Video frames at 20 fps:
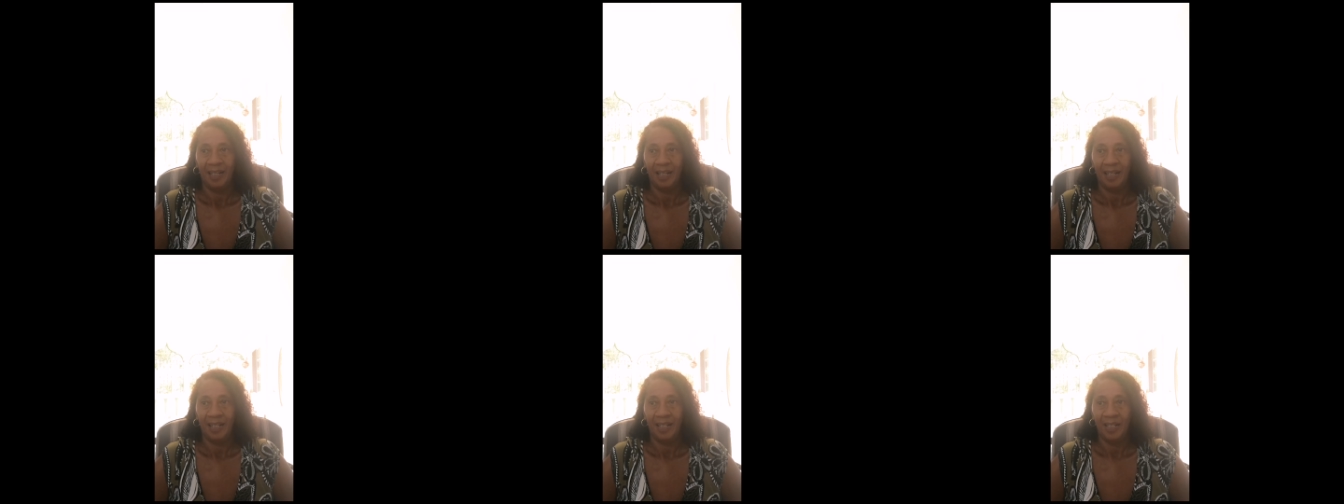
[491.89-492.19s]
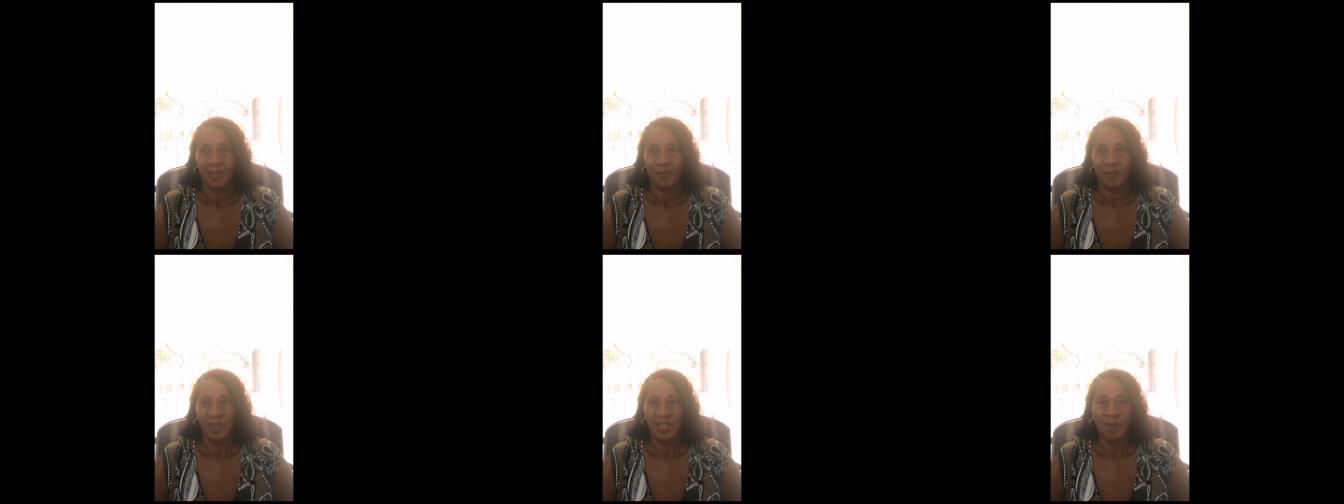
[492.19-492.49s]

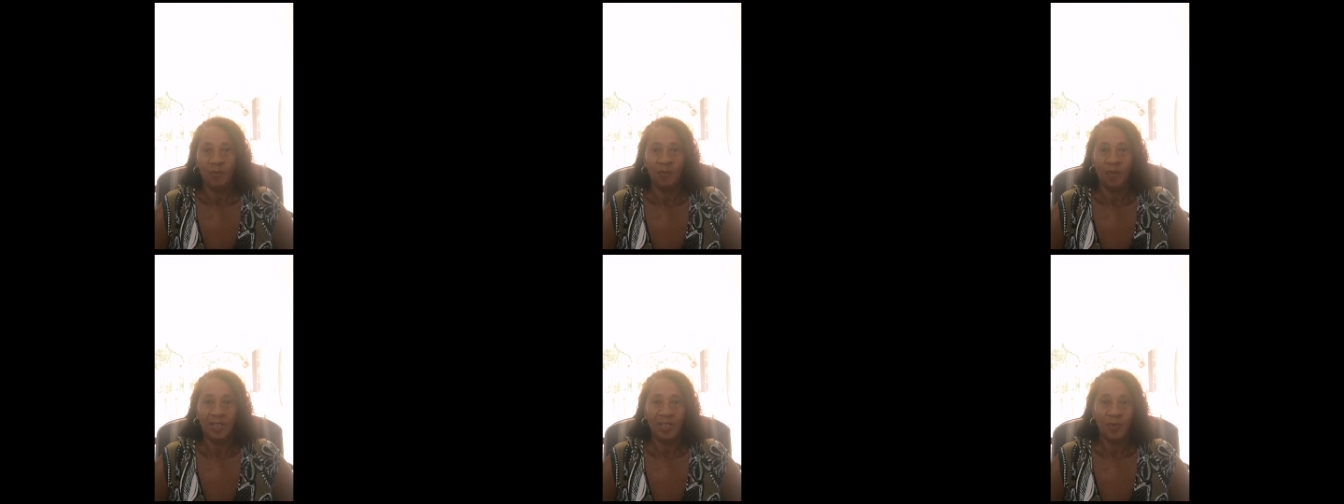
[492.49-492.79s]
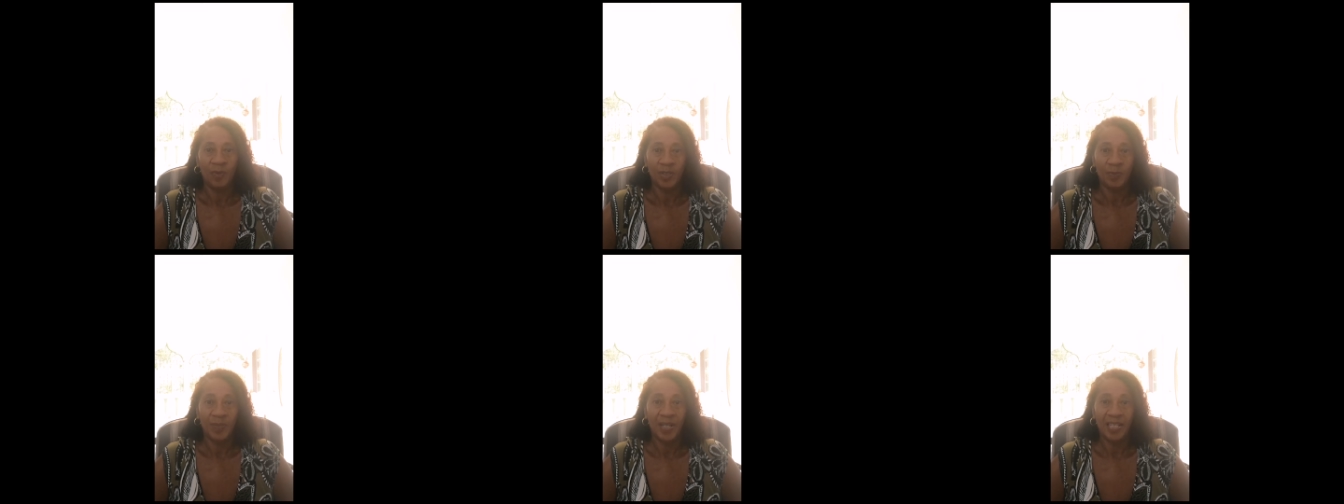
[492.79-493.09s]
When
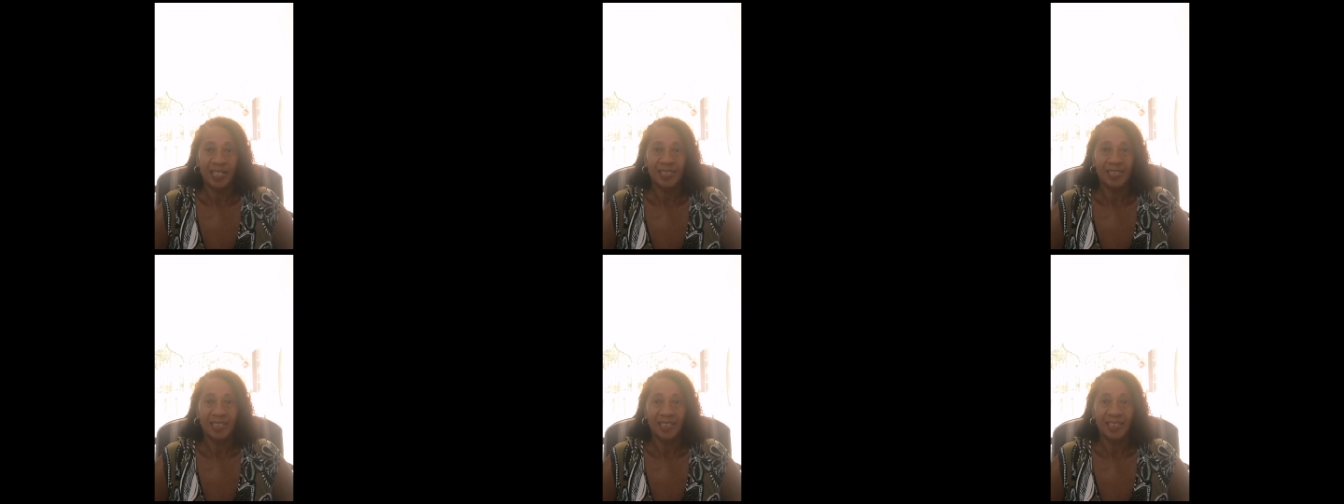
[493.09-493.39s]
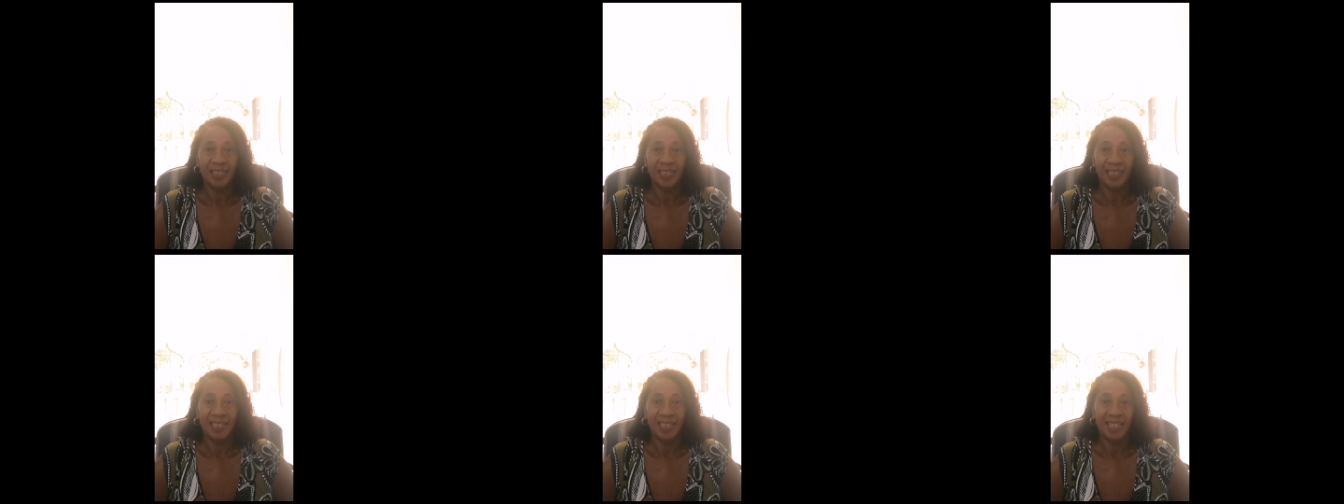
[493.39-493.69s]
he was
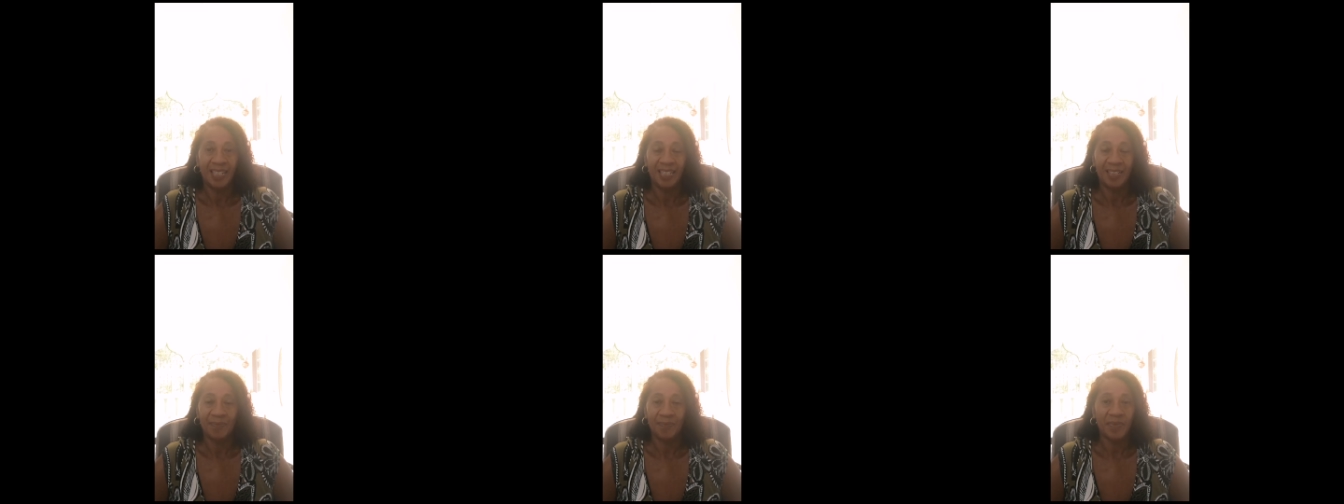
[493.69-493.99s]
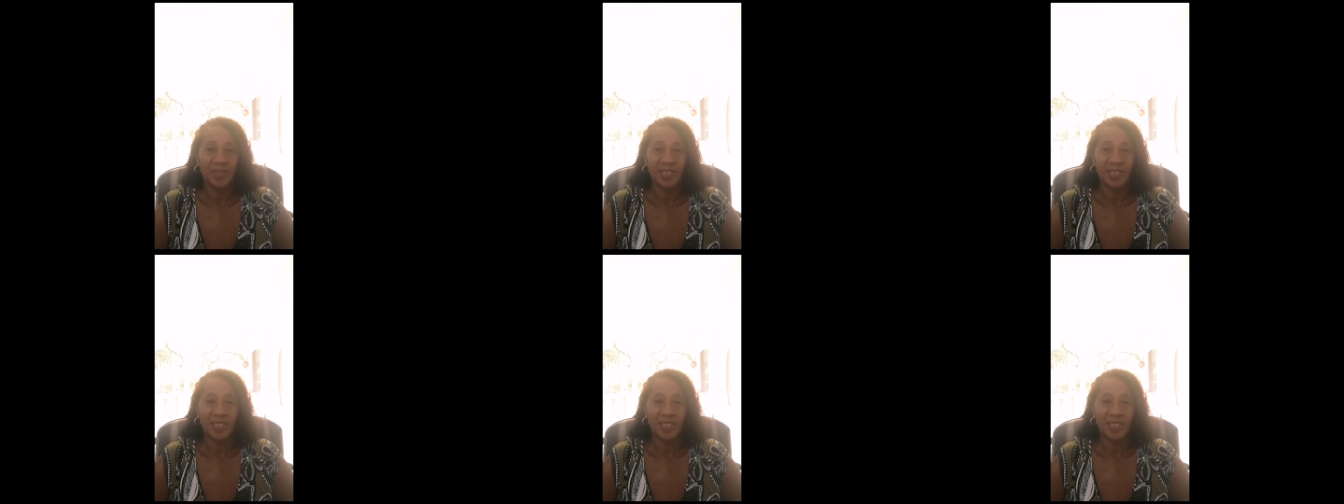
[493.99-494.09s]
basically